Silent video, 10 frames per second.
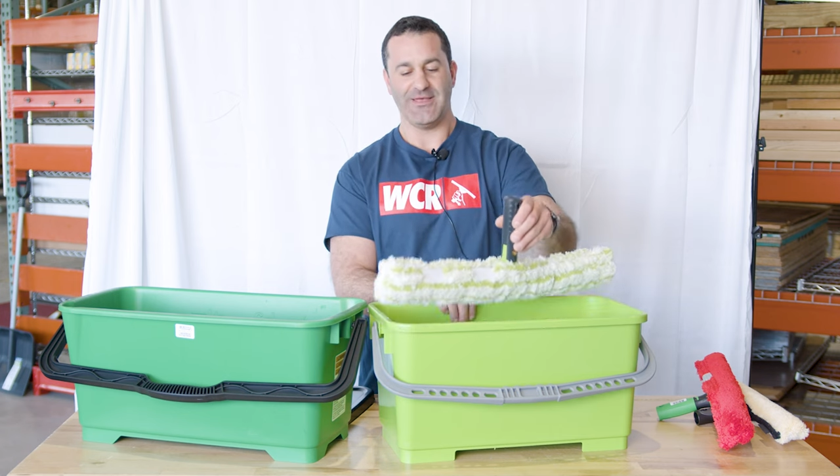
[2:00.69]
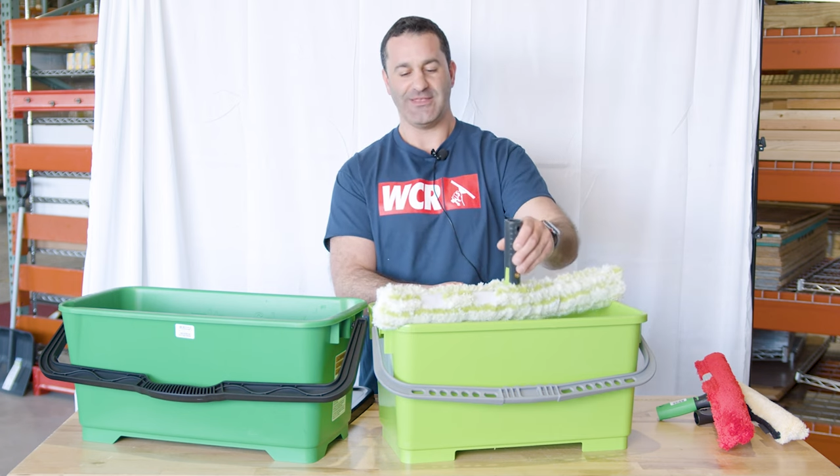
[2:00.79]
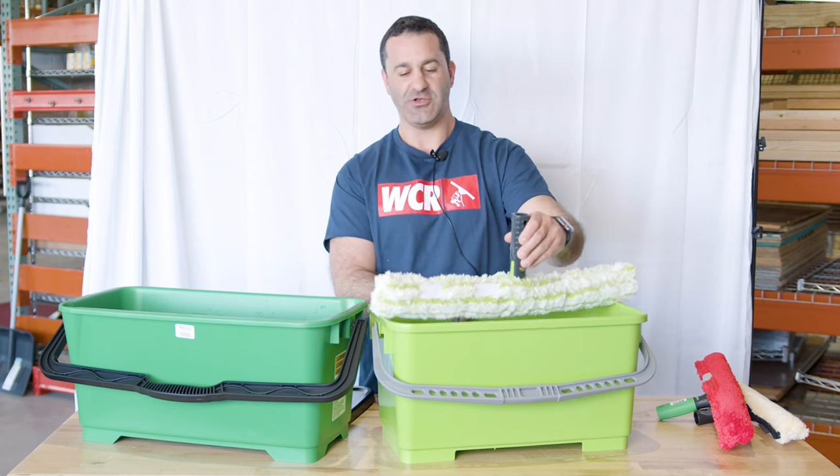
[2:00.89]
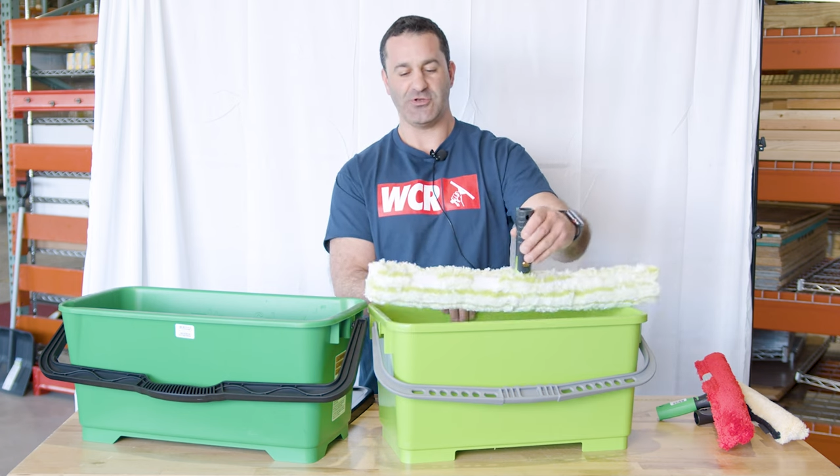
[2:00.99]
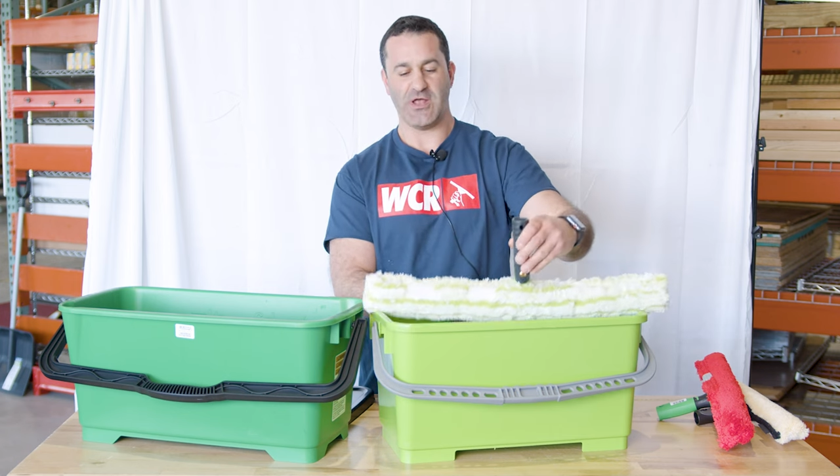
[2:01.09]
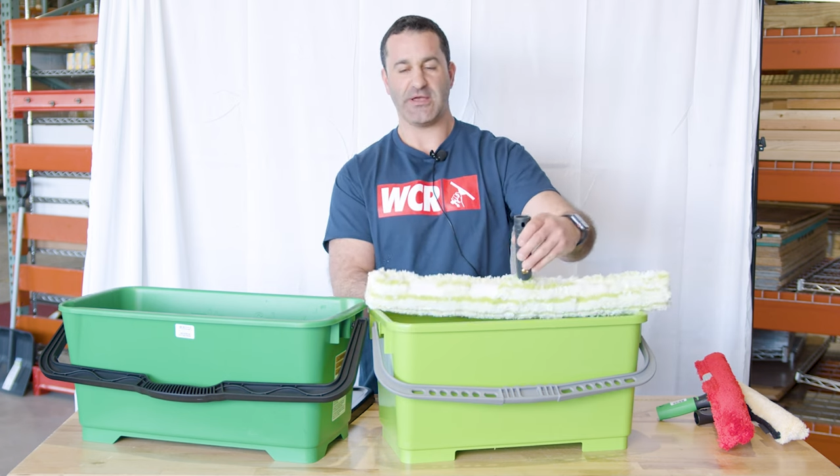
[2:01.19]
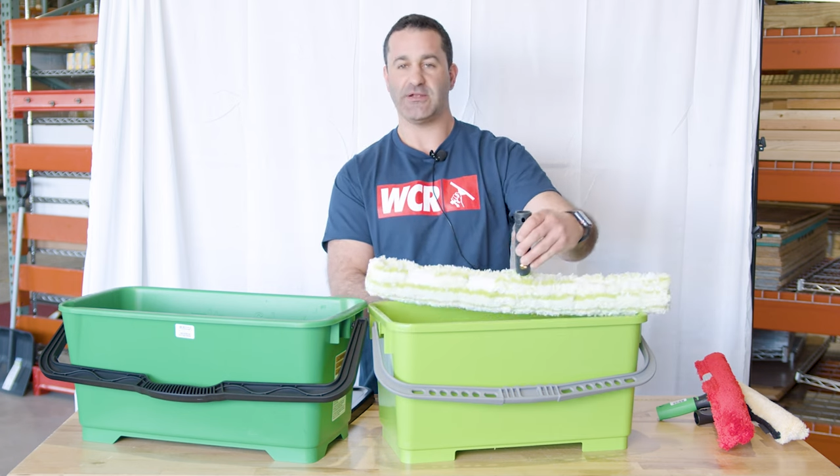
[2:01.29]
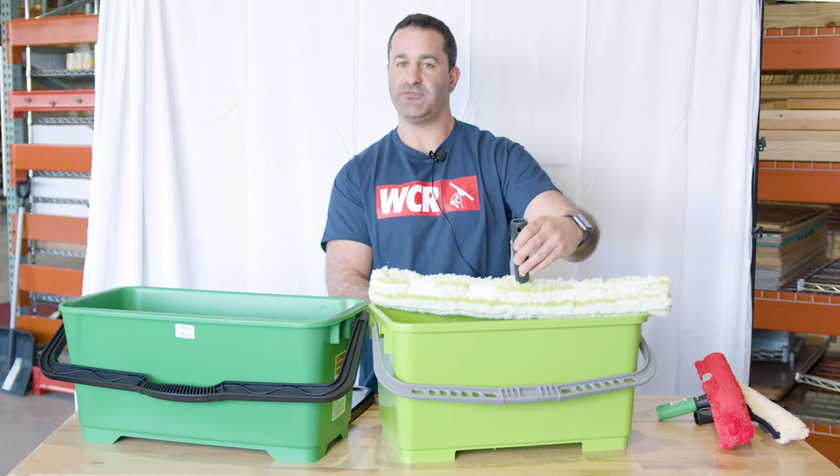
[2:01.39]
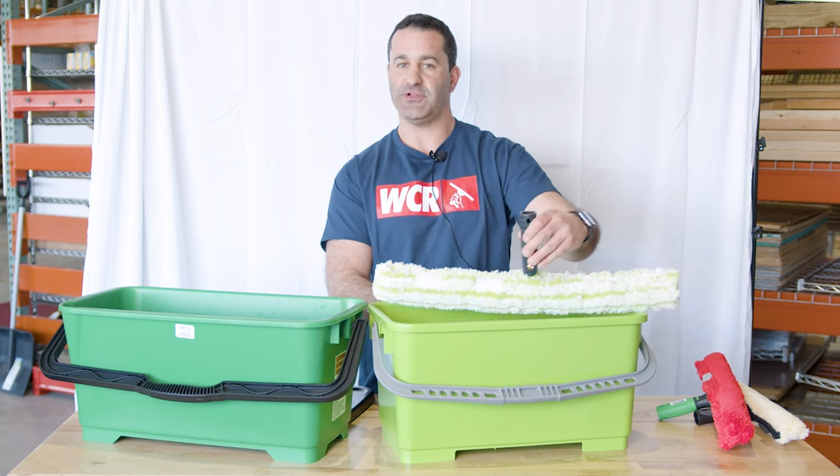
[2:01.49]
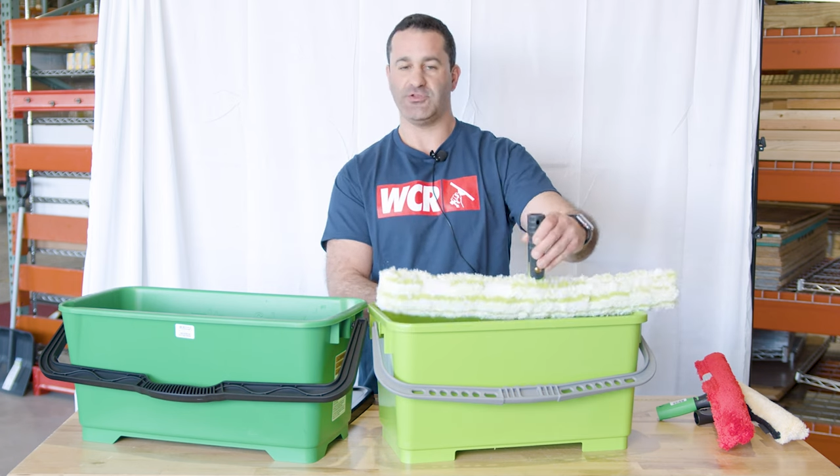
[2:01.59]
you're not
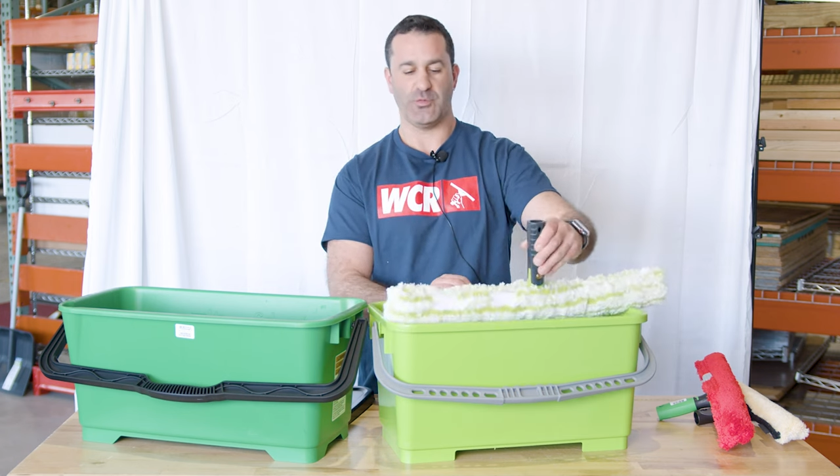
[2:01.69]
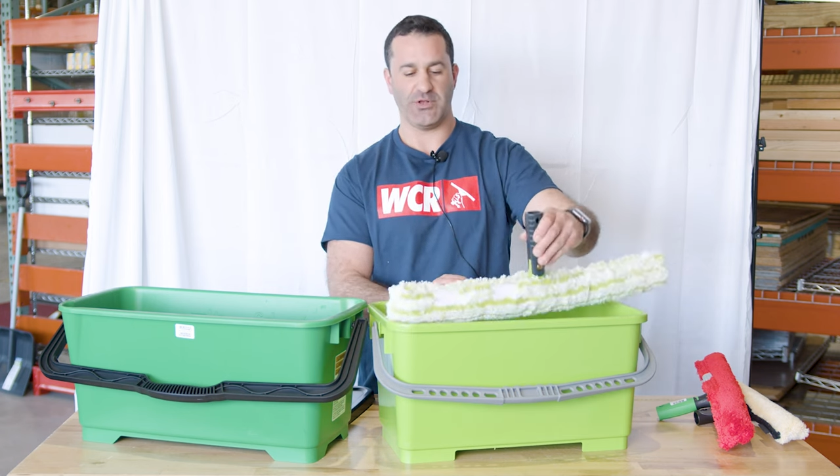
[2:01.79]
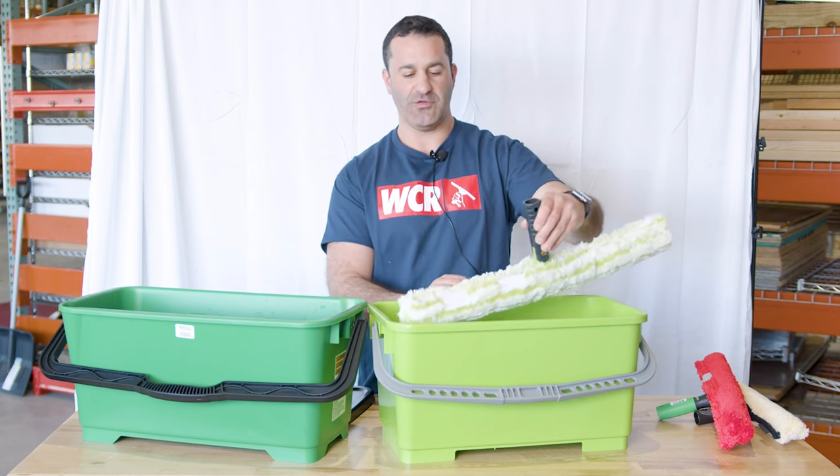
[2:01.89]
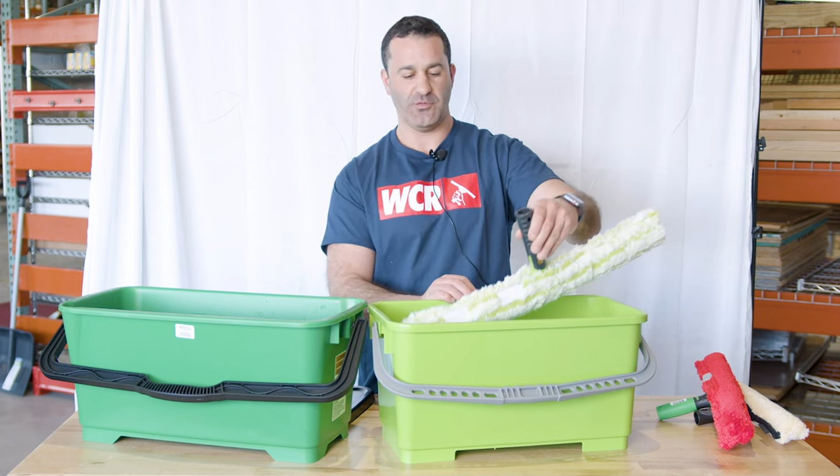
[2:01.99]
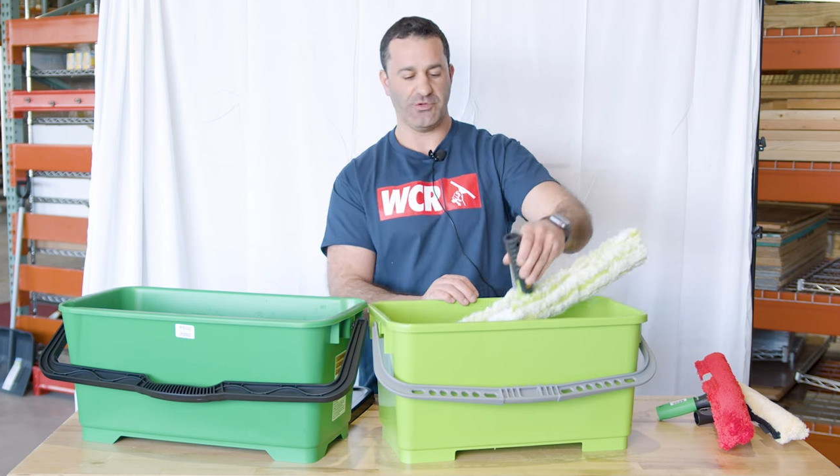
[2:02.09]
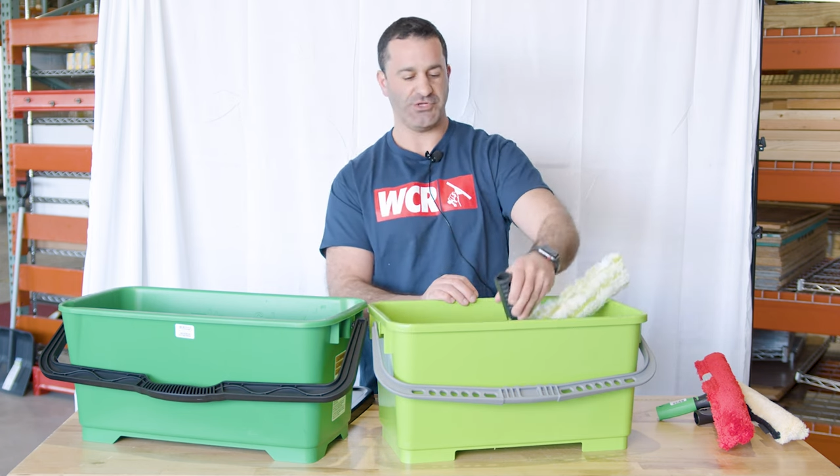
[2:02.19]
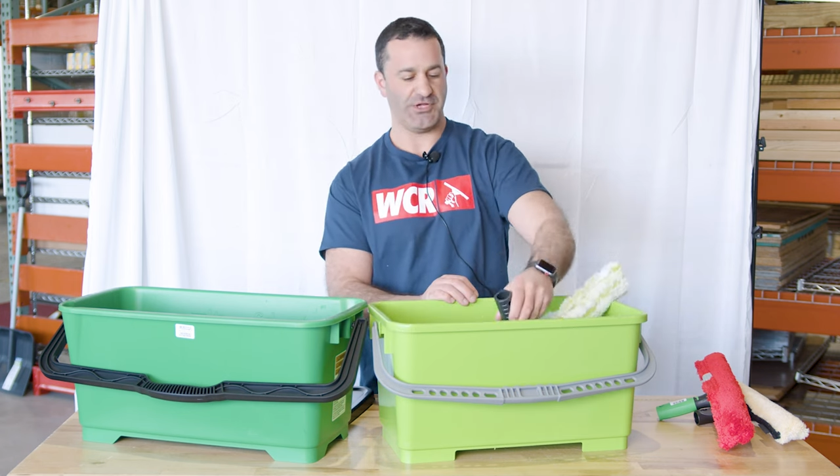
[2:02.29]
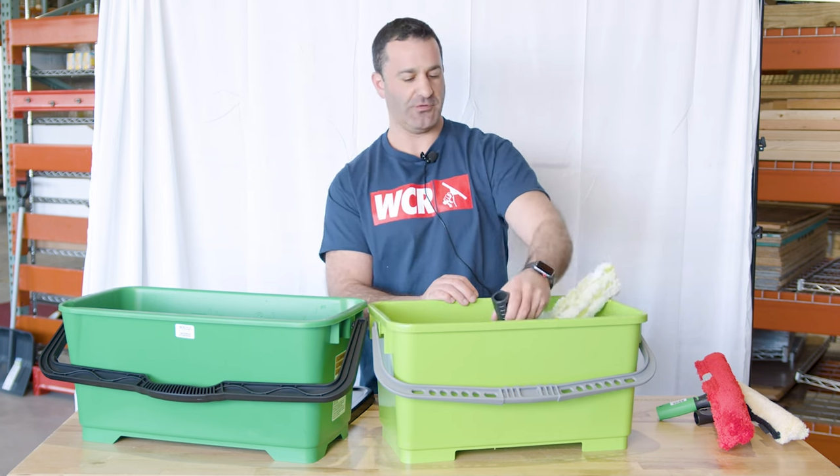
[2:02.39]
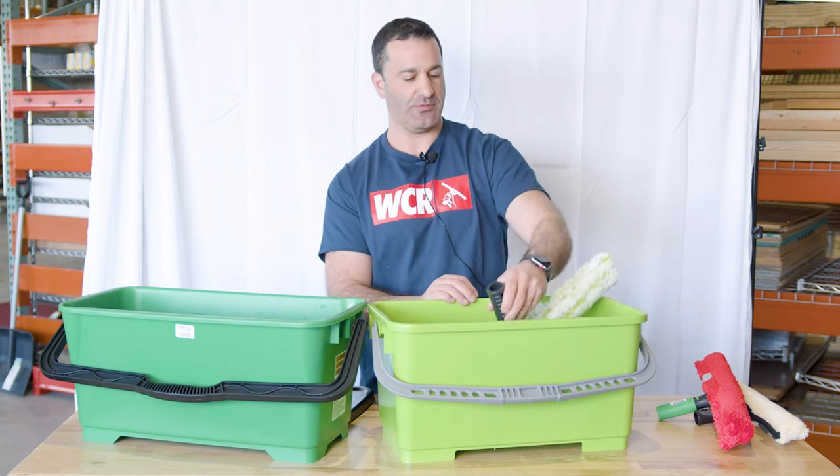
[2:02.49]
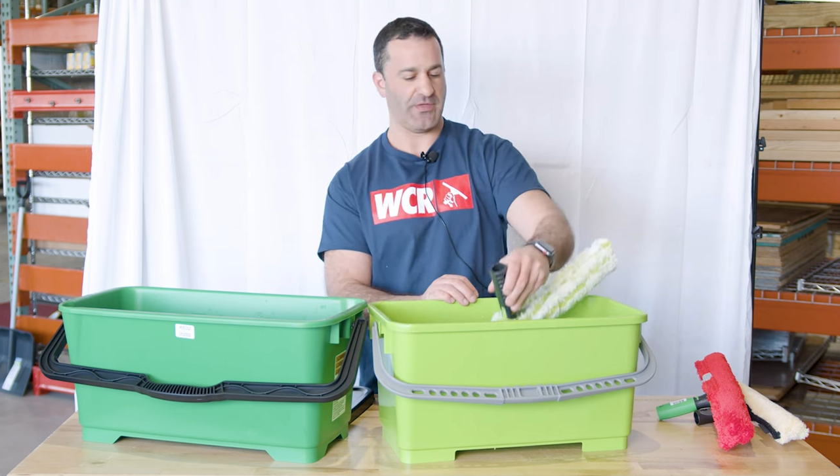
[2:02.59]
going to fit a twenty-two inch here